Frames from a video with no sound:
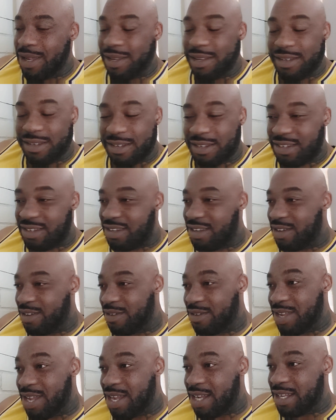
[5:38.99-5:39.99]
This is
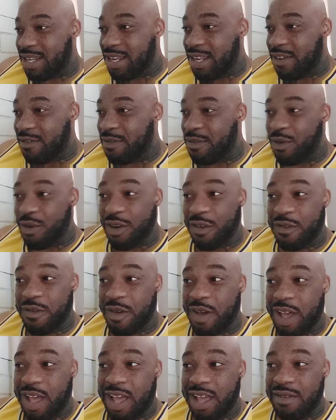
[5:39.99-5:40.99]
still
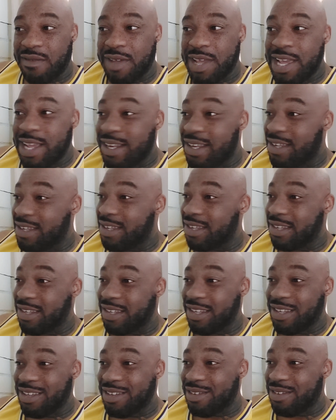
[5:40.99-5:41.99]
1945. This is
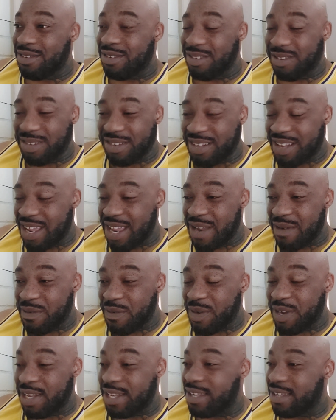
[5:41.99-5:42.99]
still
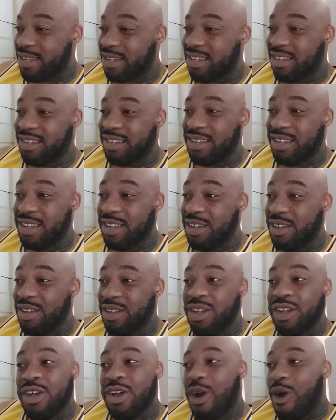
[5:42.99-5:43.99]
slavery. This is
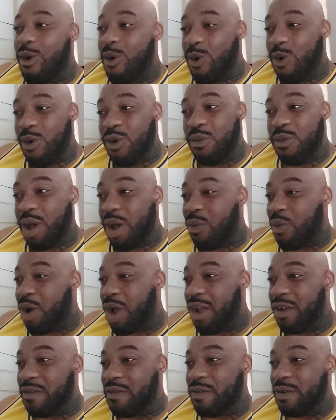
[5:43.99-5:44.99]
still owned by
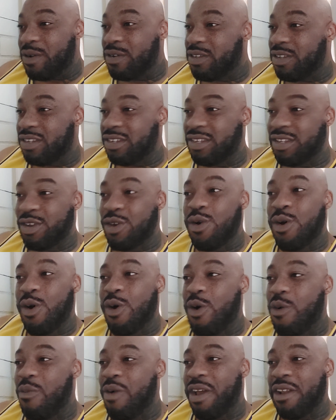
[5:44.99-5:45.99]
white folks. This is still
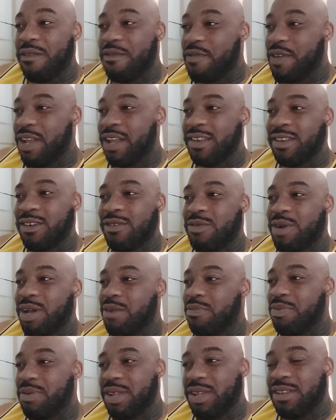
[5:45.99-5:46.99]
owned by the feds, owned by
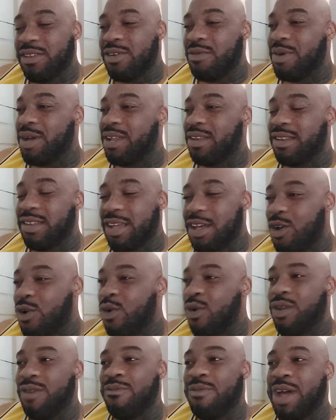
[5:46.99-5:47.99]
the police, owned by the CIA,
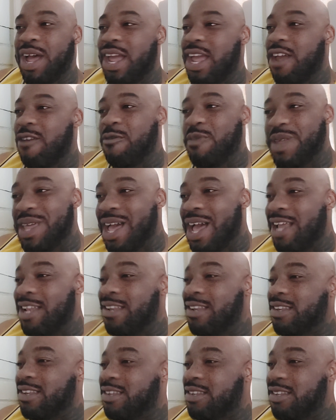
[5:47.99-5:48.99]
owned by FBI.
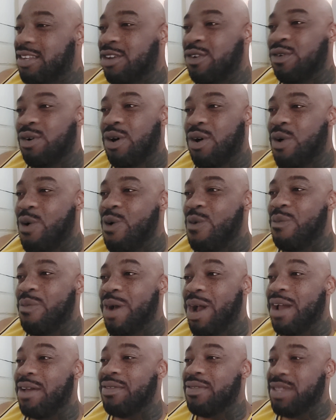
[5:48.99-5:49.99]
This is still owned
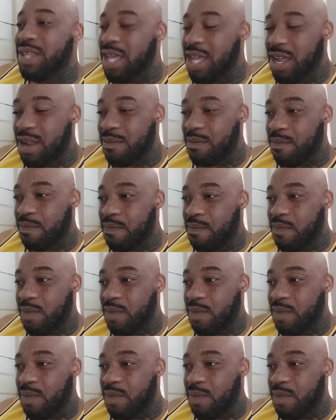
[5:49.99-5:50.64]
by them.